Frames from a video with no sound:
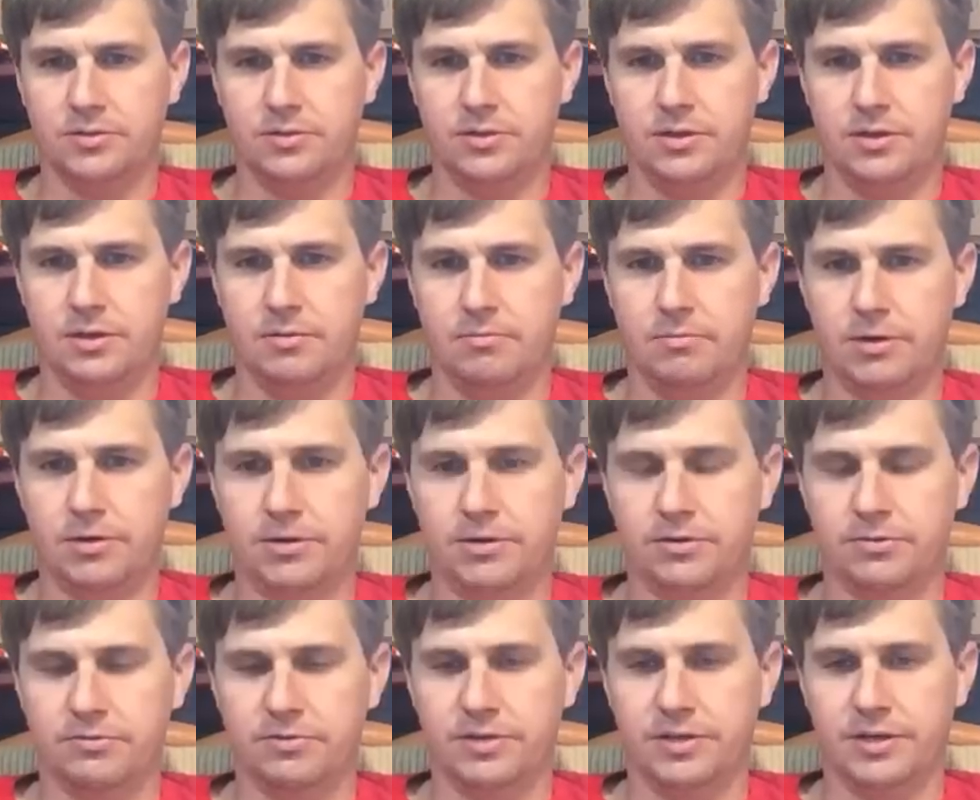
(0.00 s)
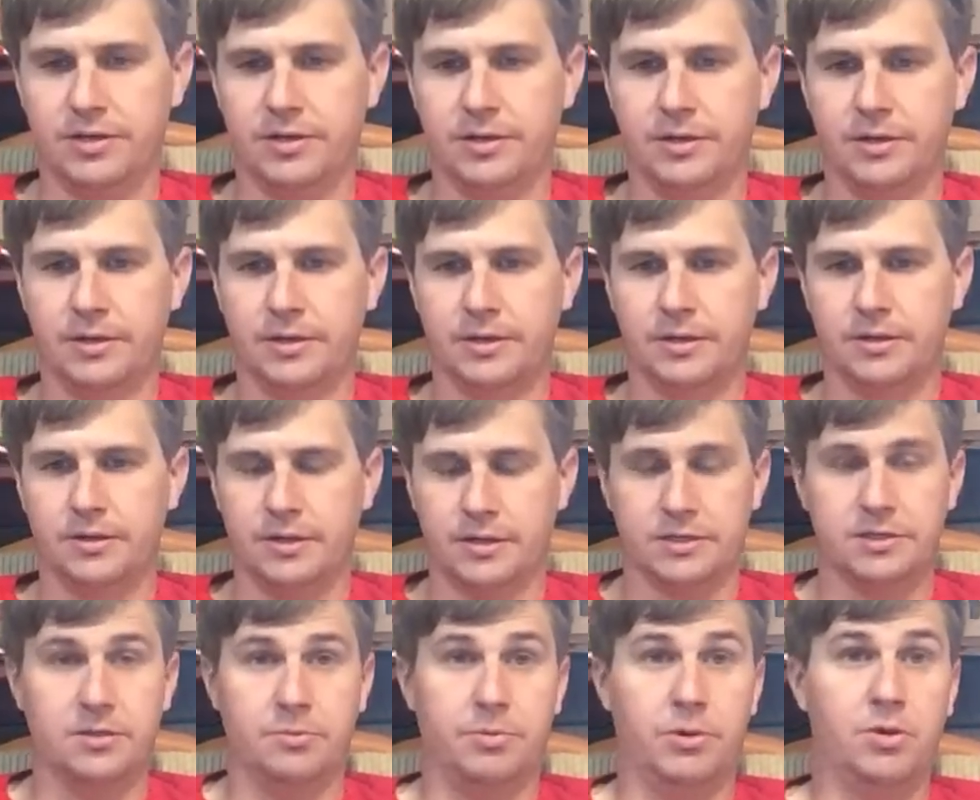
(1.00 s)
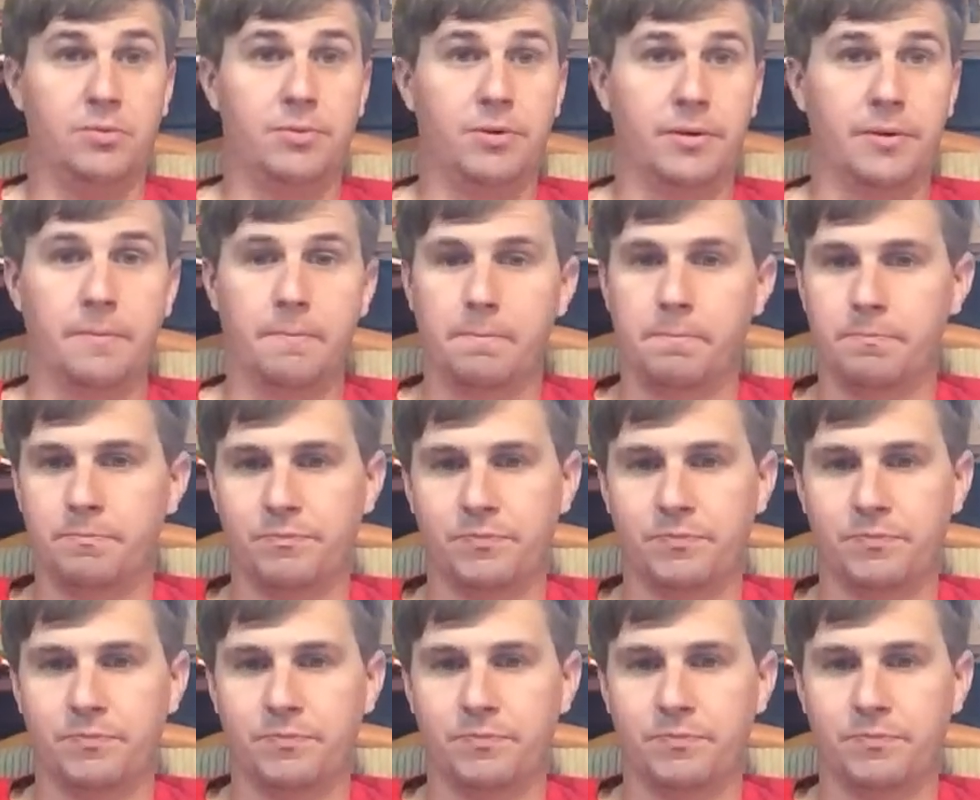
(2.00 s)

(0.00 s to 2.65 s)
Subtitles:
to the barn over there, next to the pole barn.